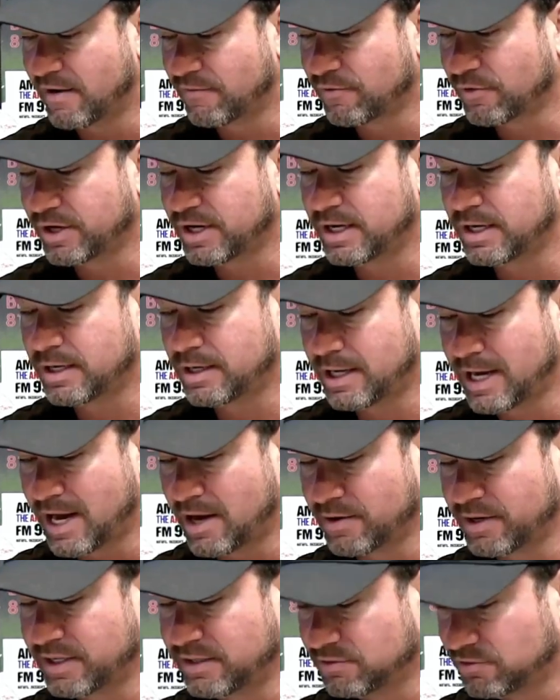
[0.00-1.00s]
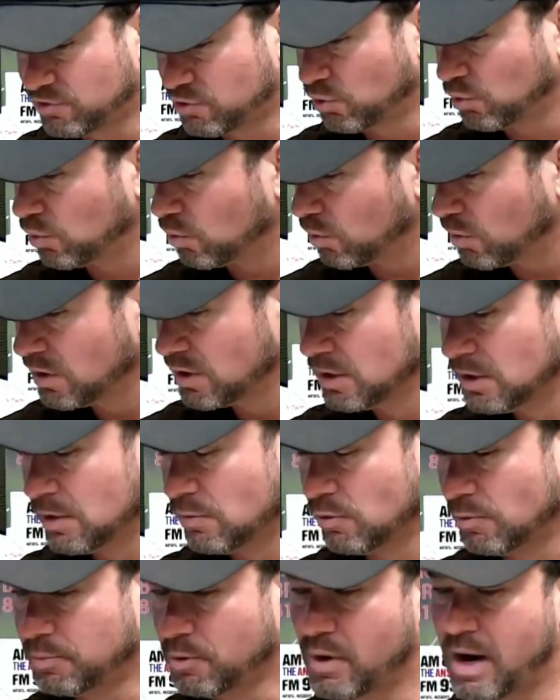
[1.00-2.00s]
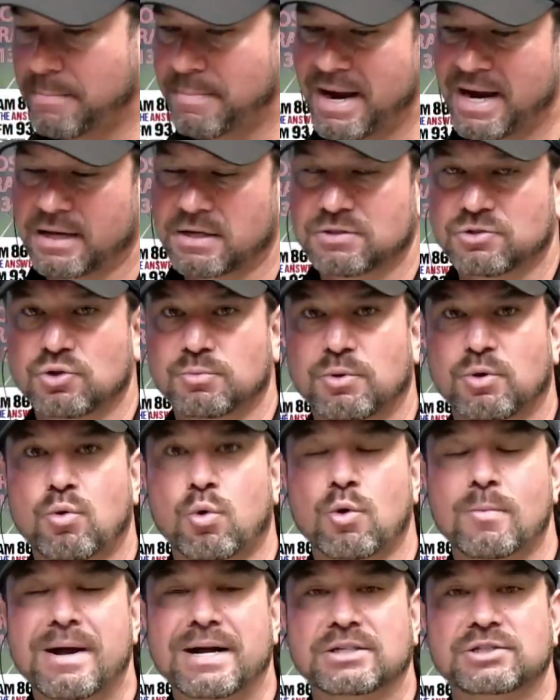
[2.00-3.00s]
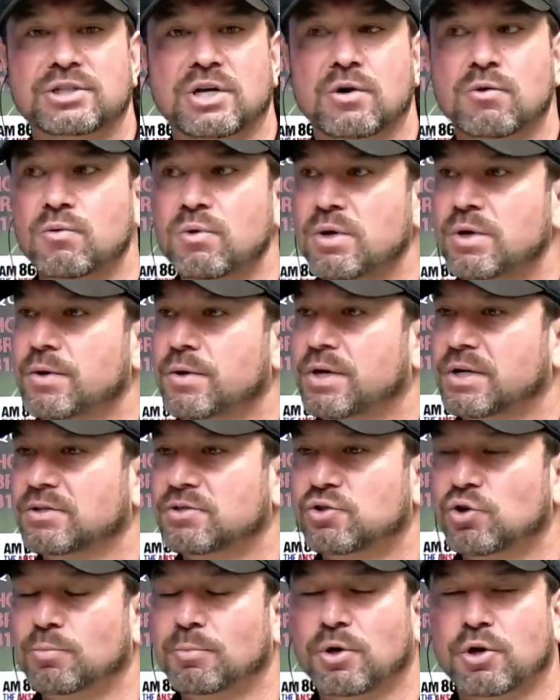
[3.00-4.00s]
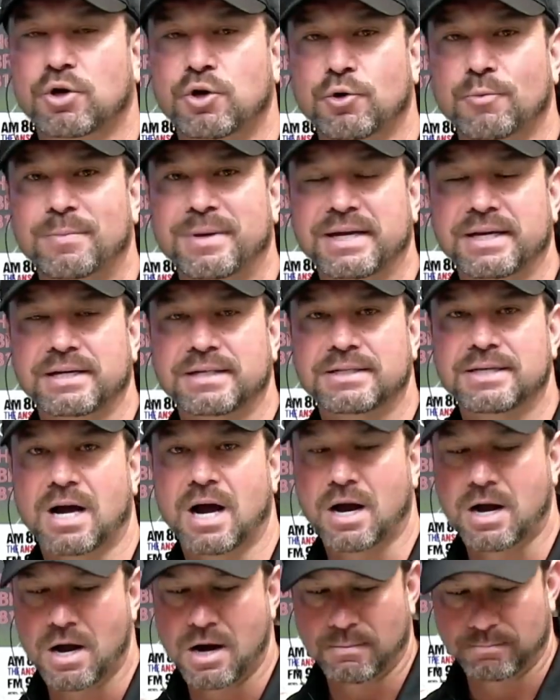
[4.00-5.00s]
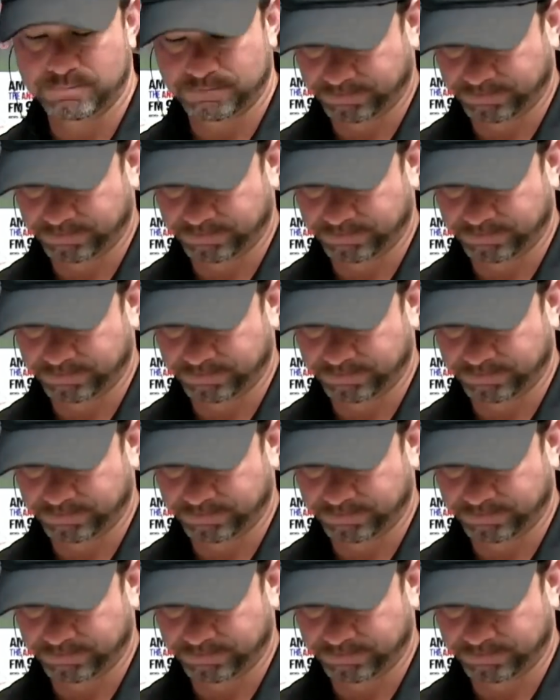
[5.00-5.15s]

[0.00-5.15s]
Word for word: every county school. We'll be right back. Consumer Quarterback Show. ConsumerQB.com.